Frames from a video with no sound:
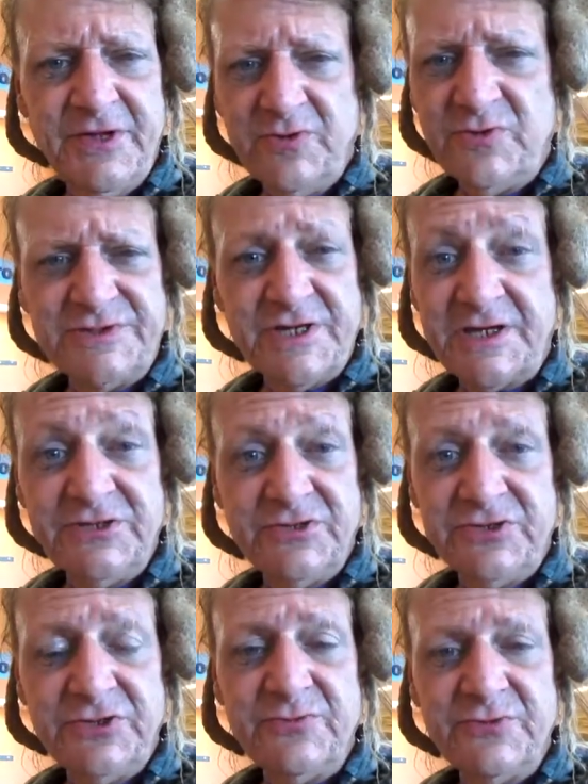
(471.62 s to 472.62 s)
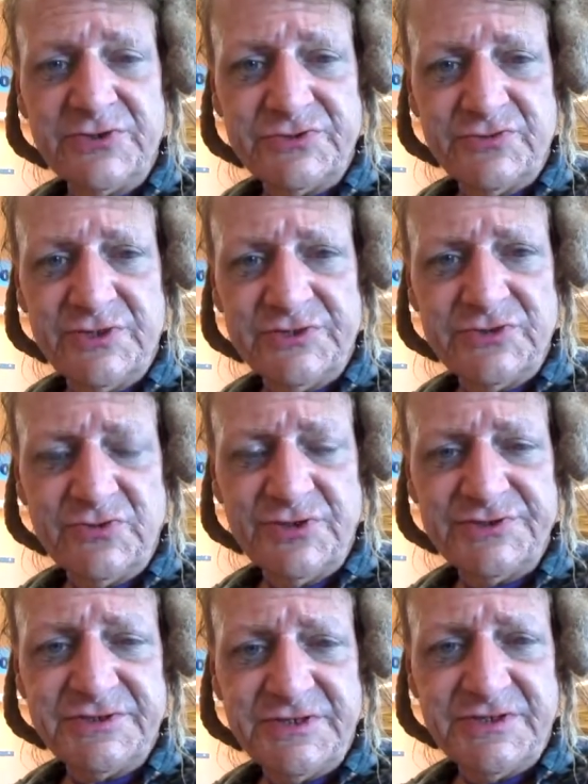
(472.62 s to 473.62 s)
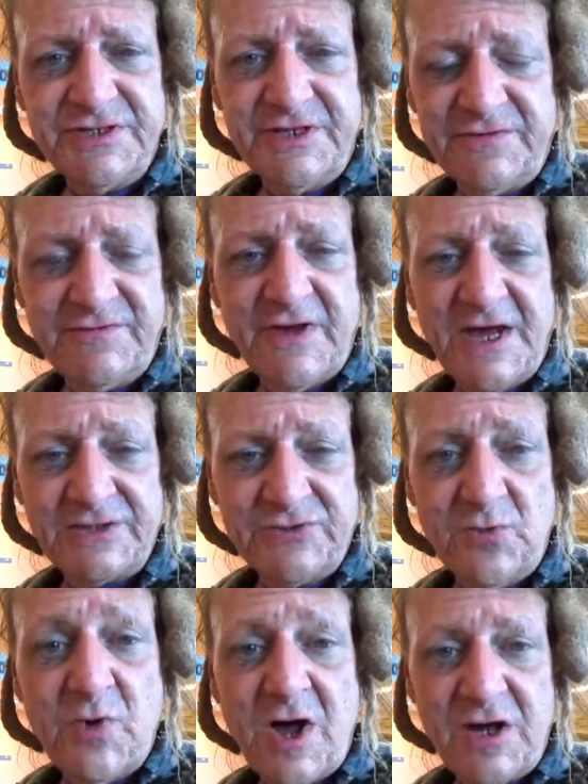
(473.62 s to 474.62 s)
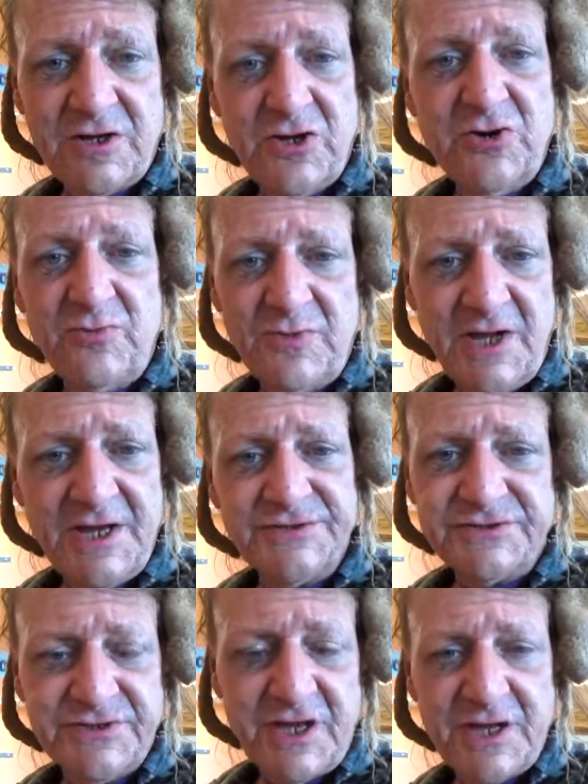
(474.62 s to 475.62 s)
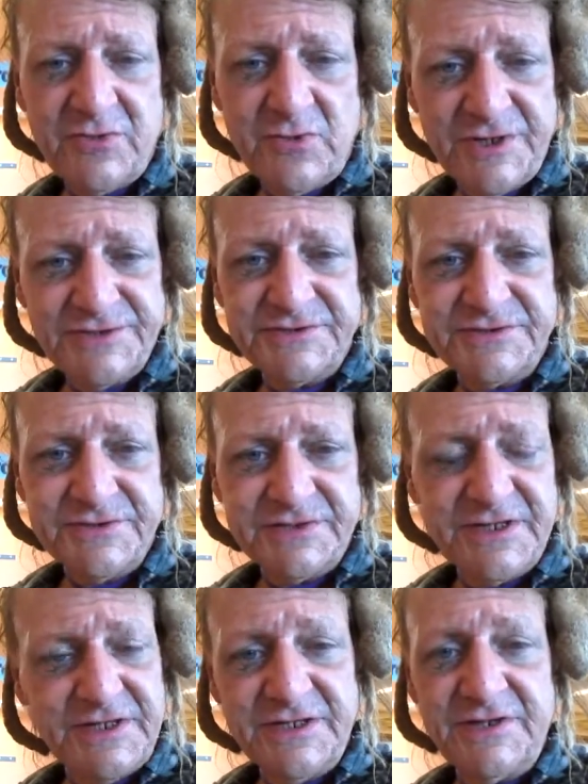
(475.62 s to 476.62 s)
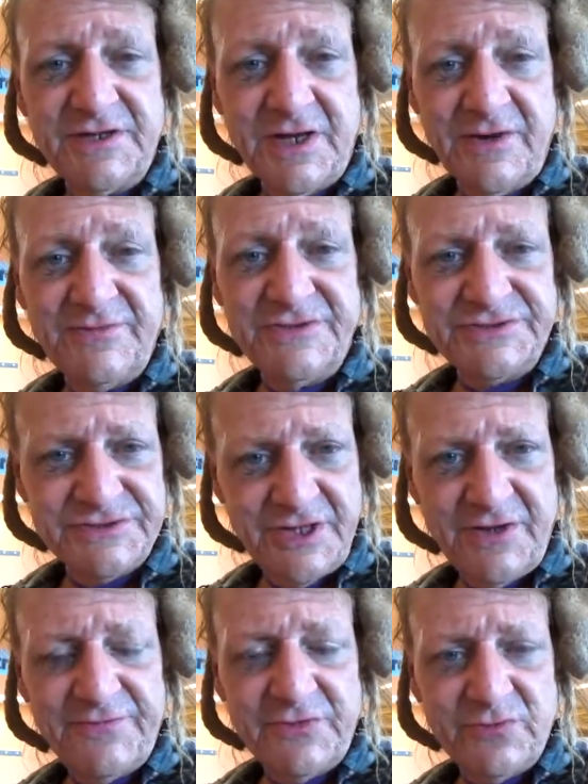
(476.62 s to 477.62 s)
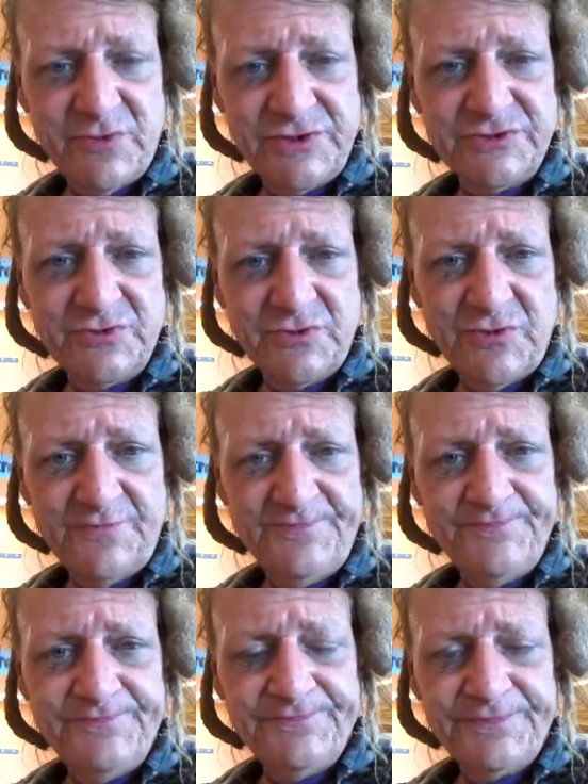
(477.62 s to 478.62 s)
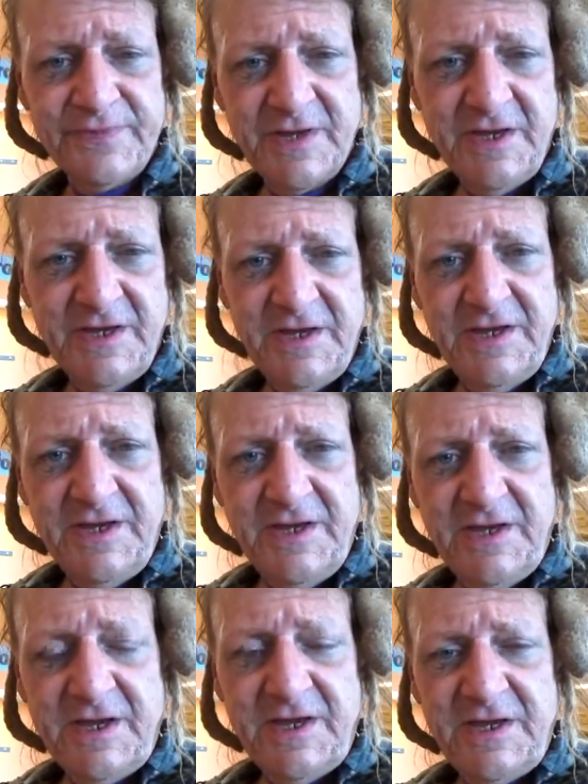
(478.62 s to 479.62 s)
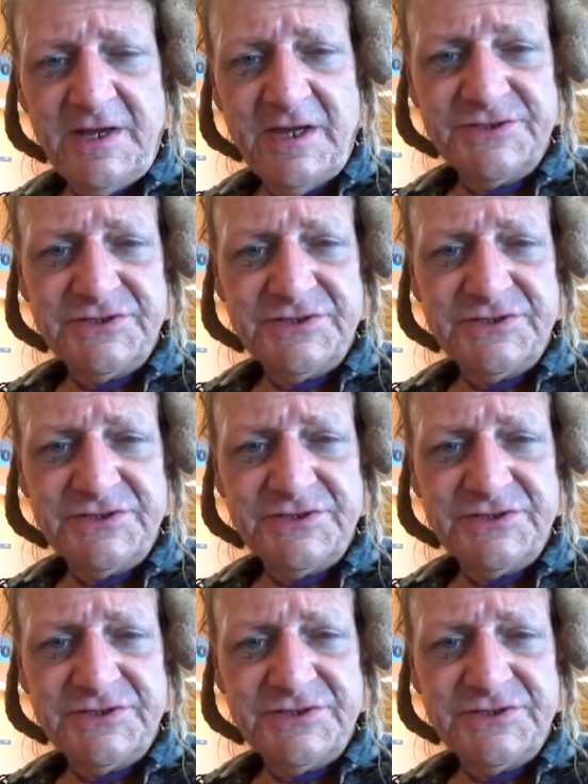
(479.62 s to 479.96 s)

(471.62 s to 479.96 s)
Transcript: which I do numerous rituals. And in fact, the walk home last night was of itself a ritual. And I'll